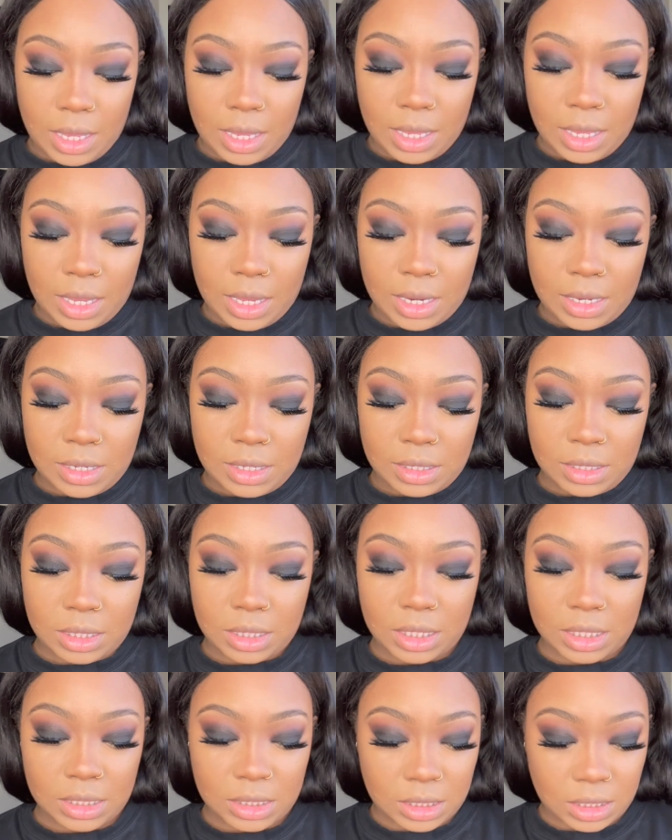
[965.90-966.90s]
and
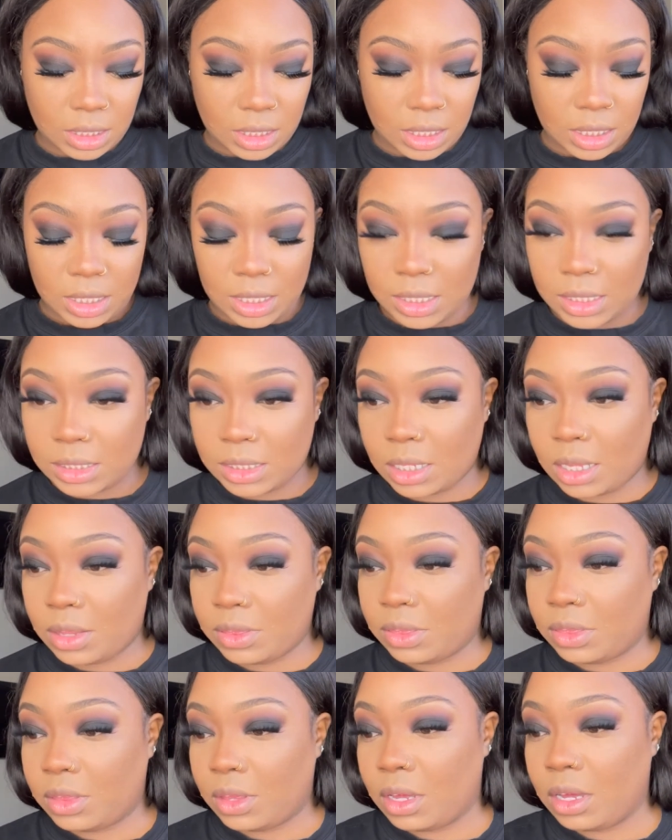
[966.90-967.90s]
this is
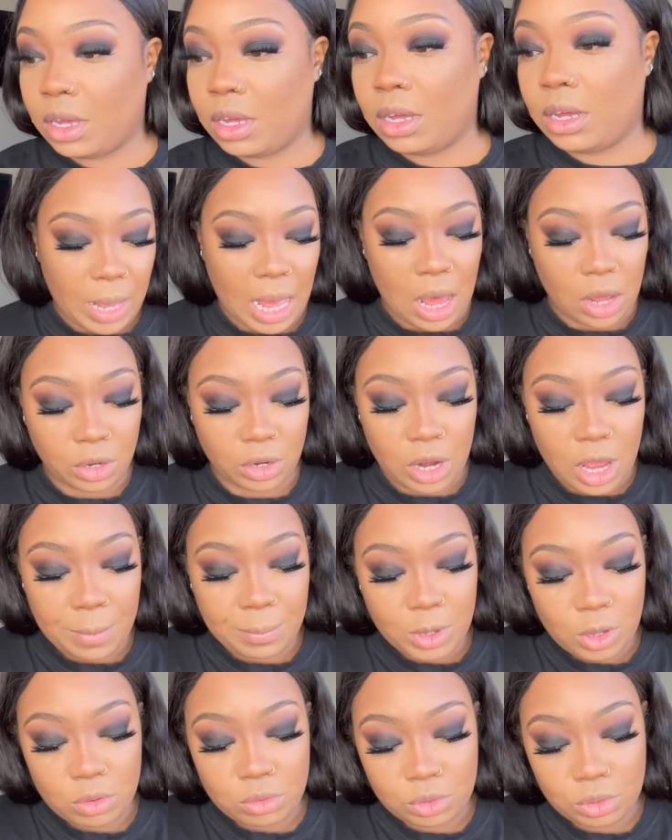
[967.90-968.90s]
the powder I'm
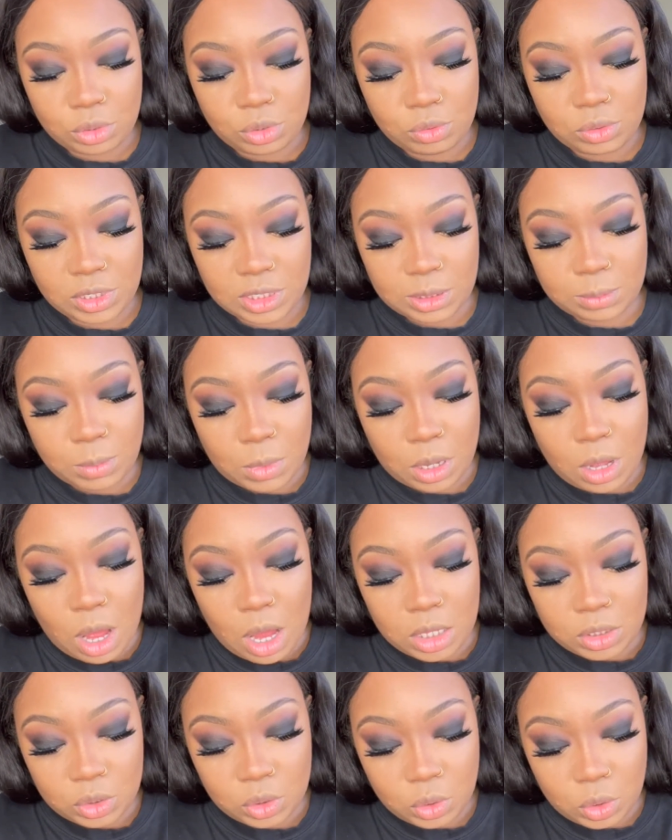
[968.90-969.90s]
going to use as my
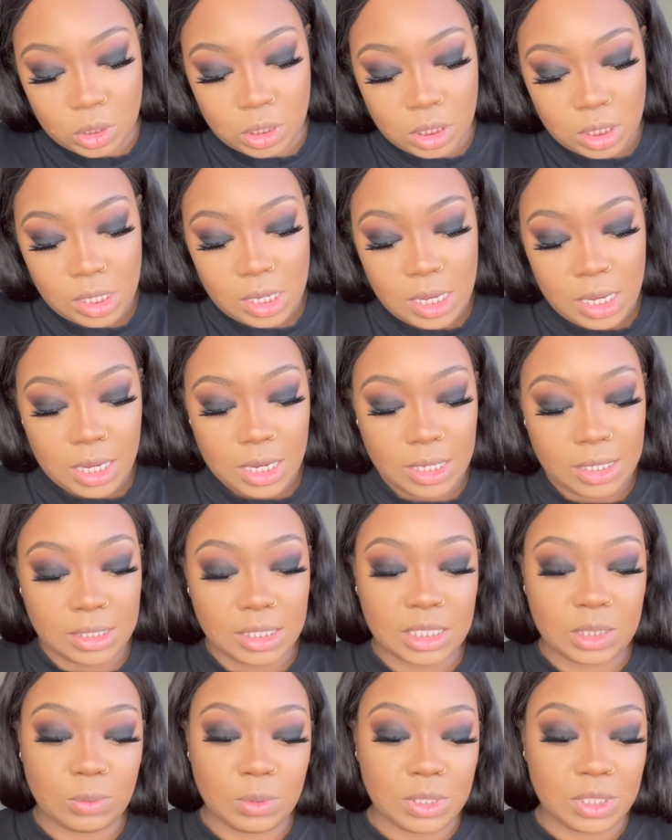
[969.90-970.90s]
contour. And
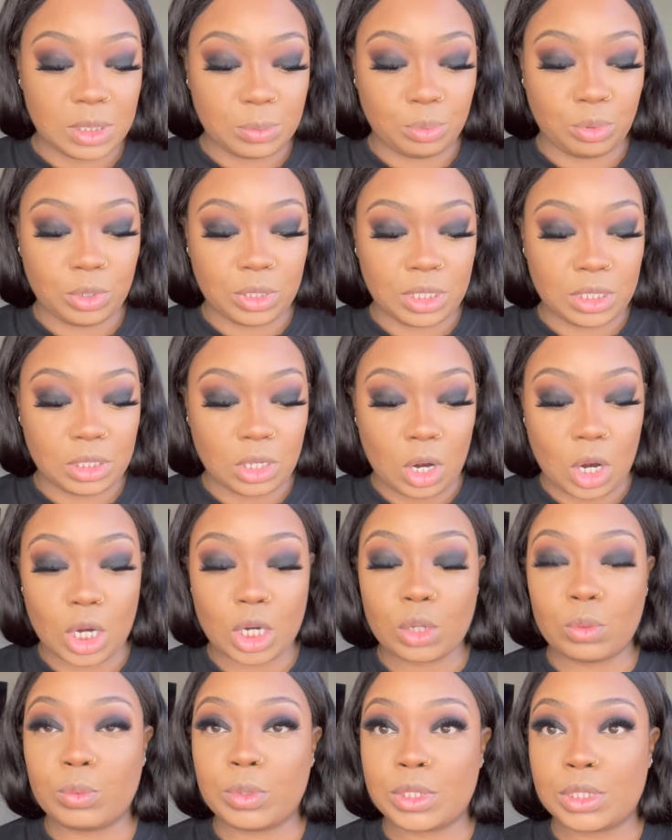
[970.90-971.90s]
this one is pretty
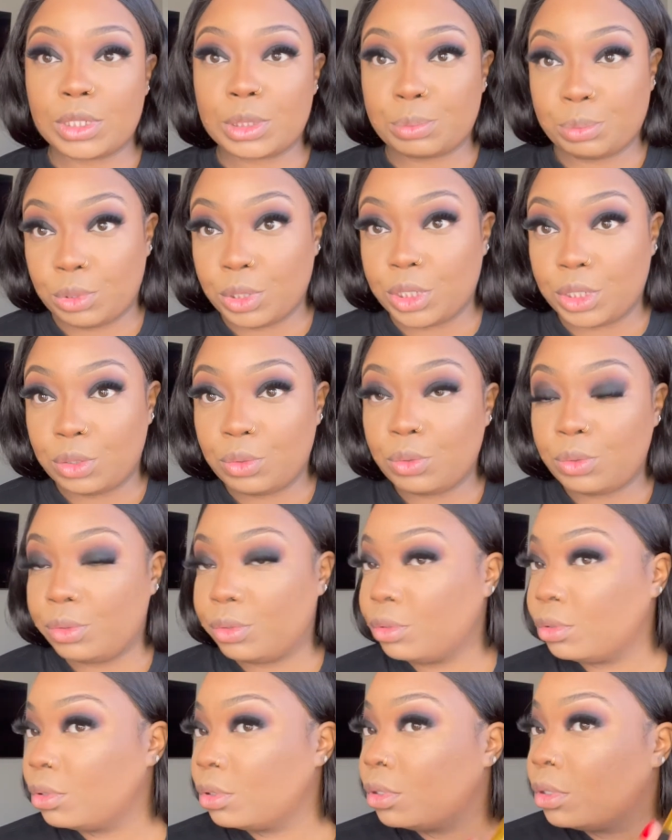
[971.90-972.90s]
dark, which is pretty
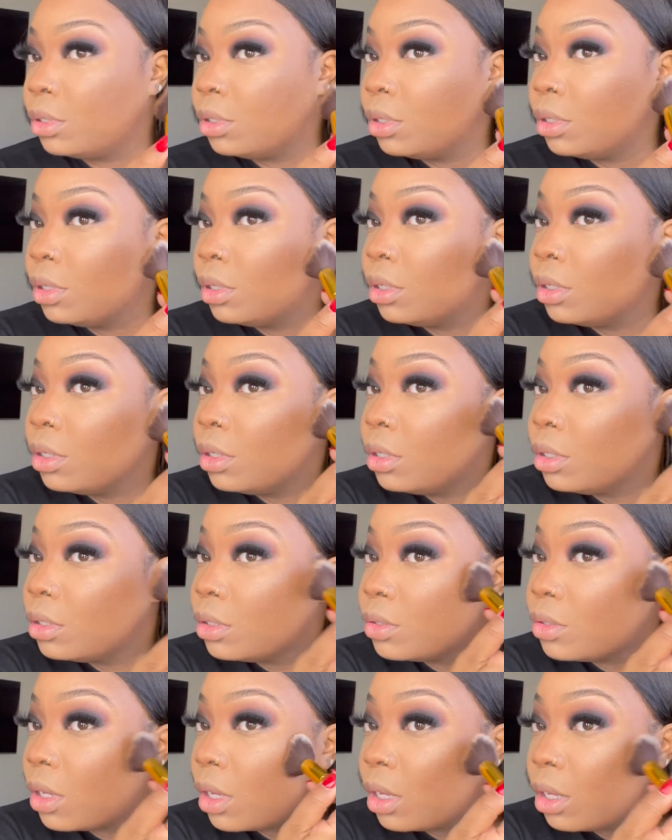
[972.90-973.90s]
cool.
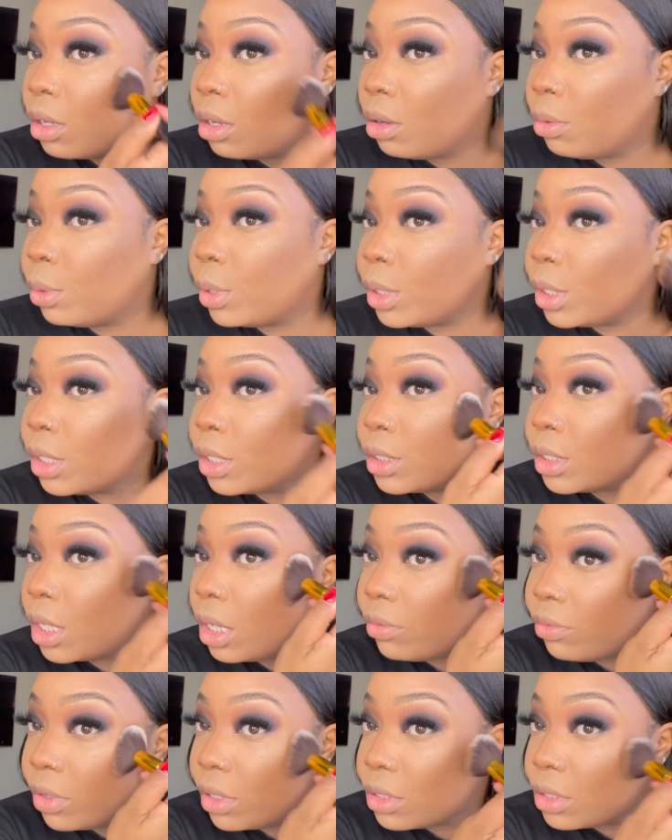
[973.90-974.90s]
So I could go in as
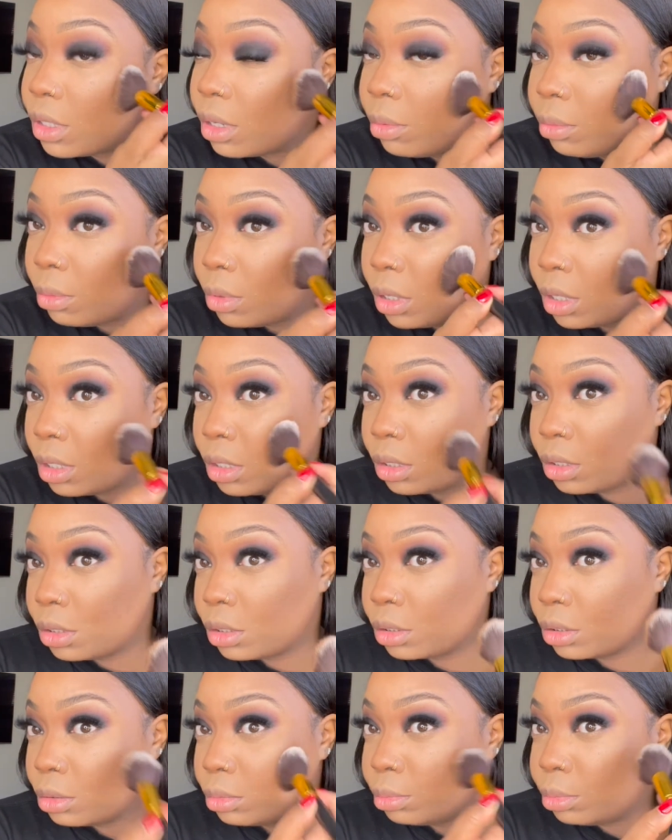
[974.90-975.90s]
heavy as I want,
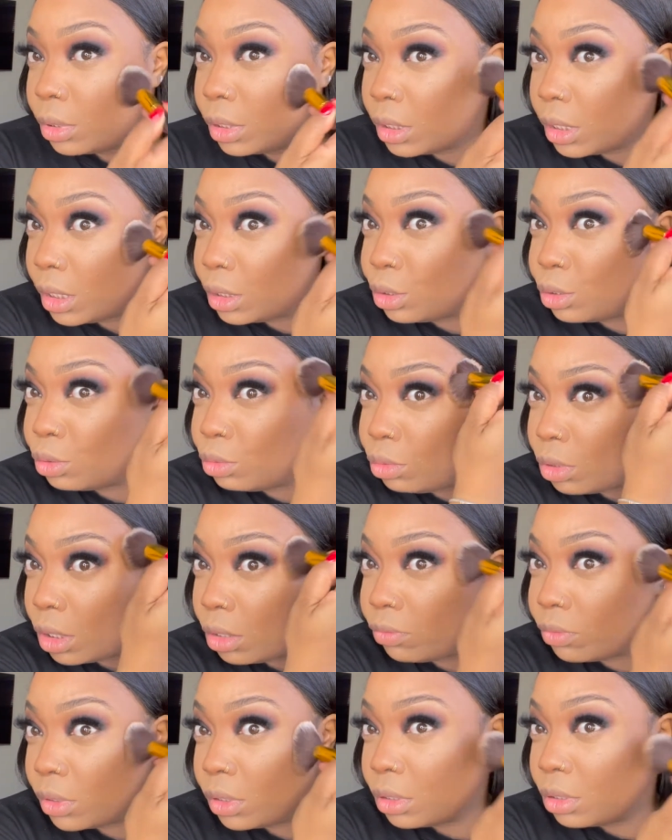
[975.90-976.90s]
but not too
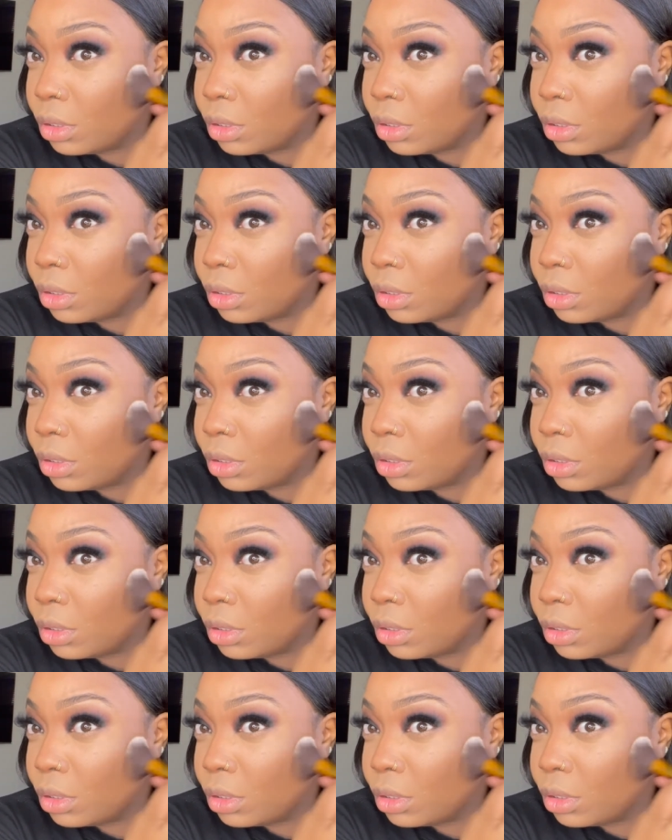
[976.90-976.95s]
heavy.